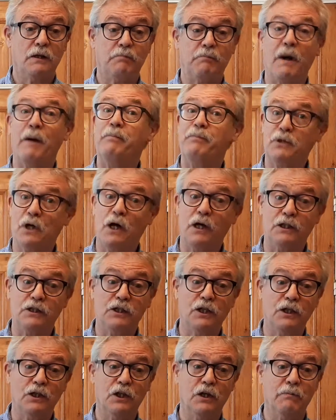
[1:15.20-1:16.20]

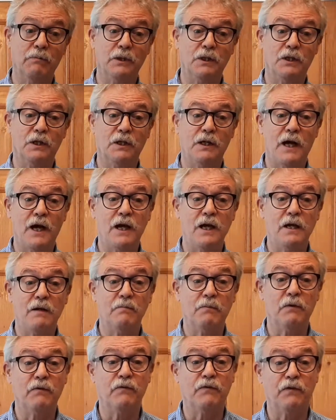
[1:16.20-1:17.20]
baptizing them in the
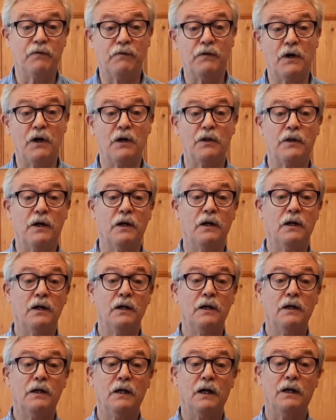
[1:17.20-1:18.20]
name of the Father
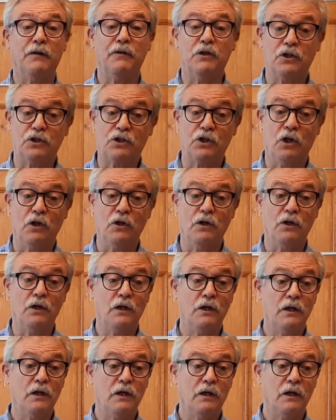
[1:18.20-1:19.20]
and the Son
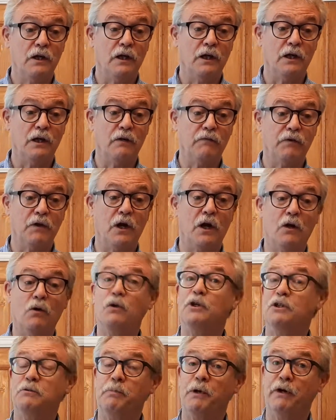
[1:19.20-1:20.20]
and of the
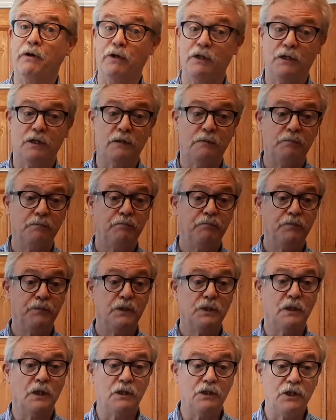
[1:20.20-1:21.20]
Holy Spirit,
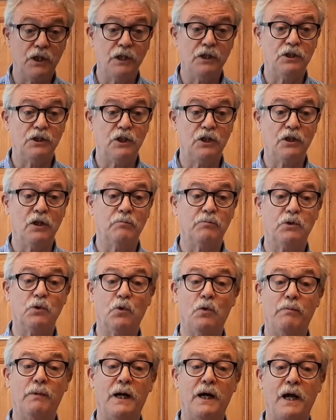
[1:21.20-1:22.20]
and teaching them to
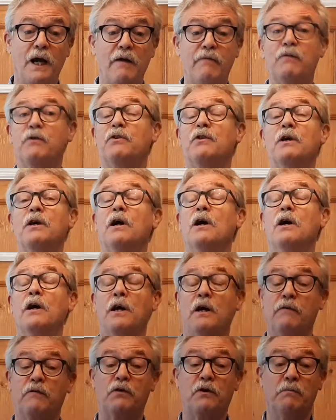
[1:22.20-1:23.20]
obey everything I
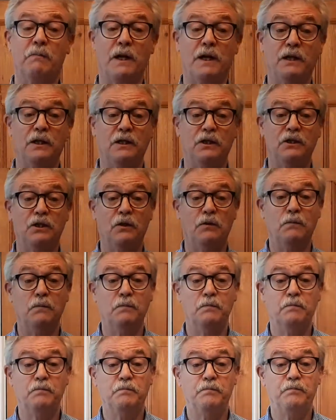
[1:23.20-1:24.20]
have commanded you.
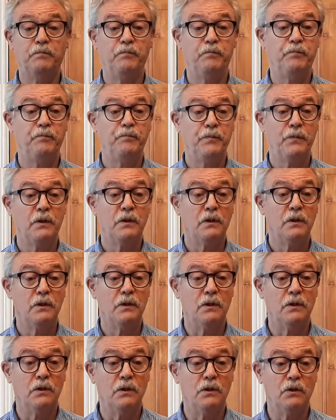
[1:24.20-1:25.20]

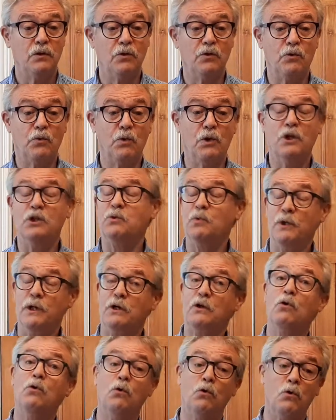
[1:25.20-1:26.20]
In other words, we're
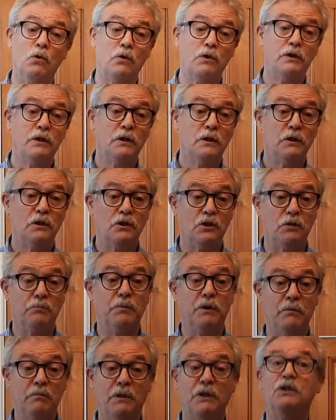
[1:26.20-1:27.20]
called to
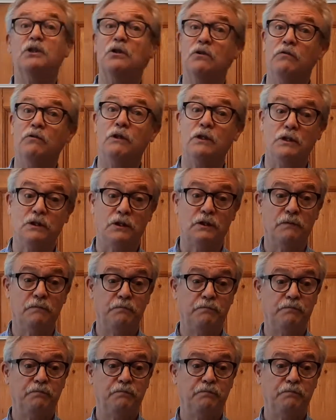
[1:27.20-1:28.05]
be missionaries.